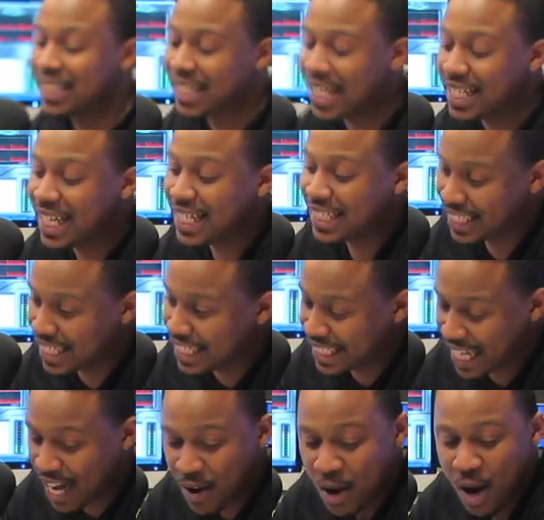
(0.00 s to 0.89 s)
The Sunday
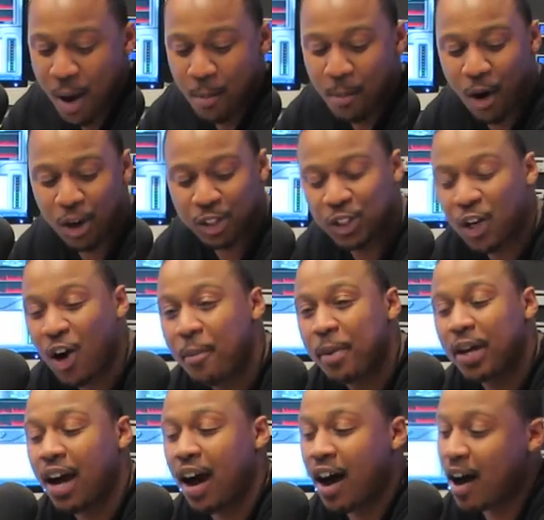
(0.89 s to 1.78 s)
sit down, Mark
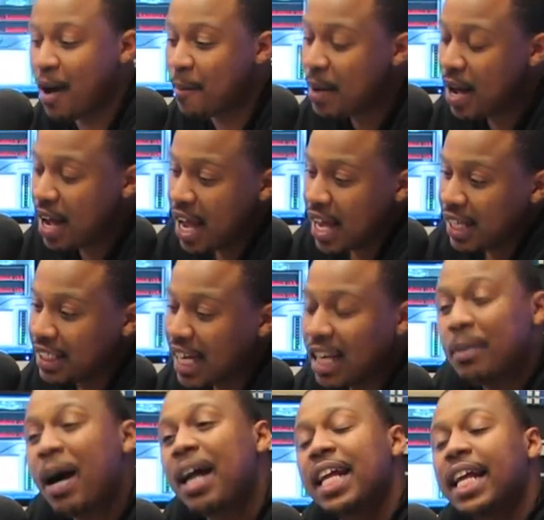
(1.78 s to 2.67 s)
Tallman.
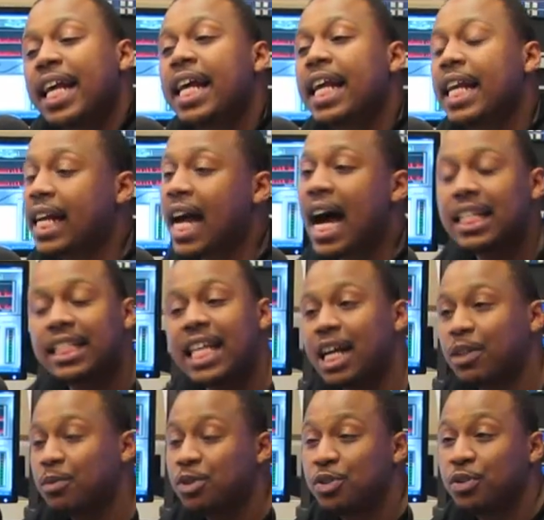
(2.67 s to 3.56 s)
Tell them how they can get in
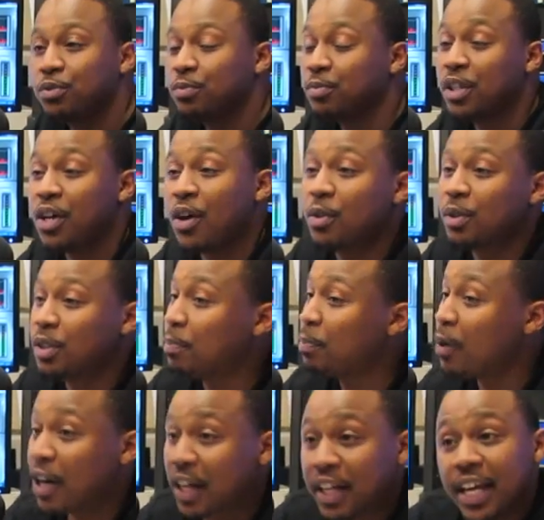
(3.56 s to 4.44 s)
contact with you. You know,
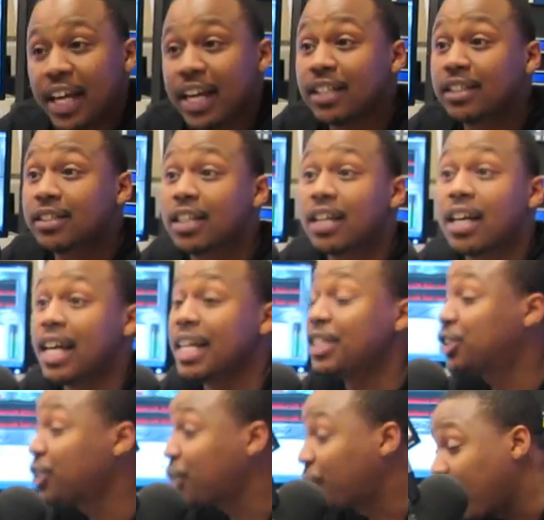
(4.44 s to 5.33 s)
the bookings, the
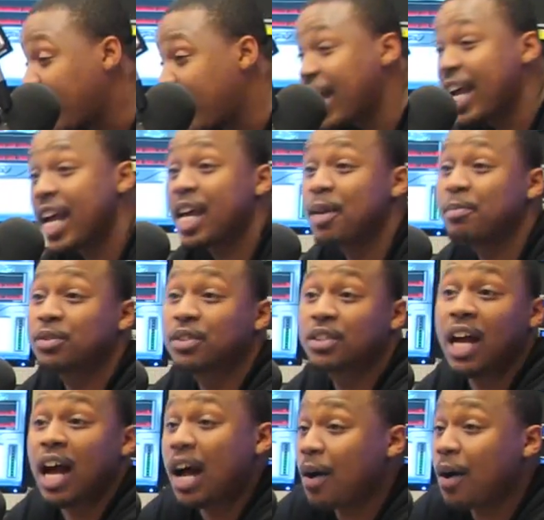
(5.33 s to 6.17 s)
Instagrams.